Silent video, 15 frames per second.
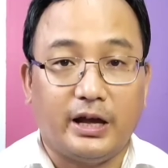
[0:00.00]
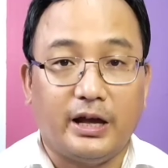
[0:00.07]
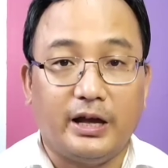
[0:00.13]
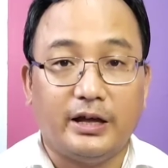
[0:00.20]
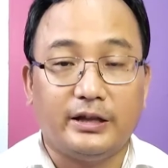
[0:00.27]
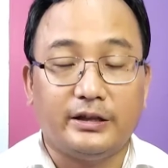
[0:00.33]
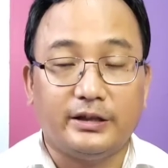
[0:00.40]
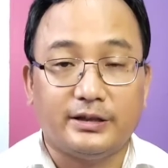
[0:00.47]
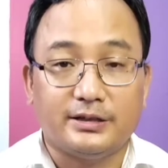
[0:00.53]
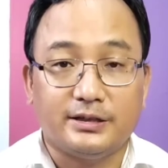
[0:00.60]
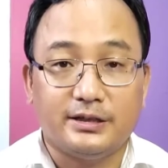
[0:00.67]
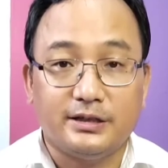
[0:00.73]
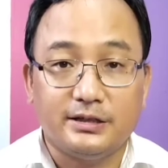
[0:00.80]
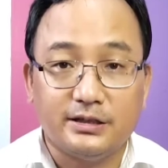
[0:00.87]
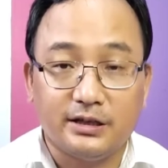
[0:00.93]
and the
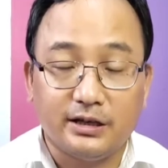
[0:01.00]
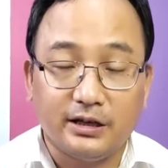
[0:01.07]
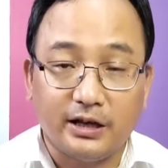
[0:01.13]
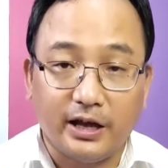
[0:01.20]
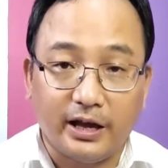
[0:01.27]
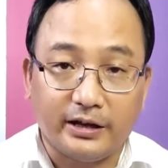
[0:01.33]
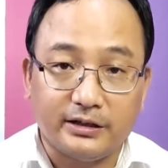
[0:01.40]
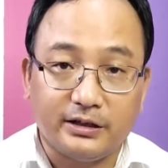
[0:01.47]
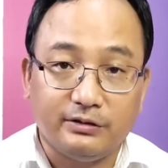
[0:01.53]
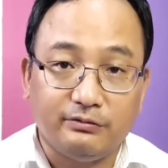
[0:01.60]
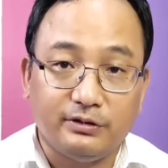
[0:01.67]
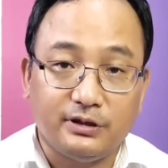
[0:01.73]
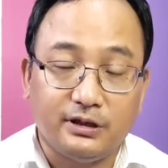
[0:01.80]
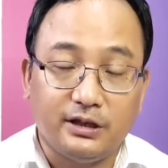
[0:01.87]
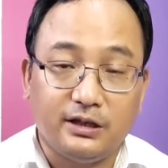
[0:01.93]
seizuring
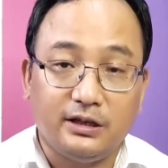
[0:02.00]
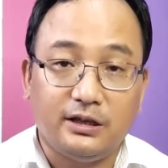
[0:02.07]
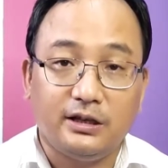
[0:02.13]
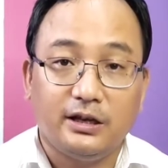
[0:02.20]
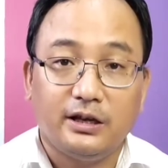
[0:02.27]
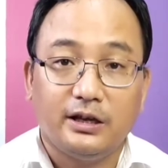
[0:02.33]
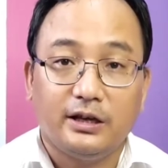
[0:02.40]
activity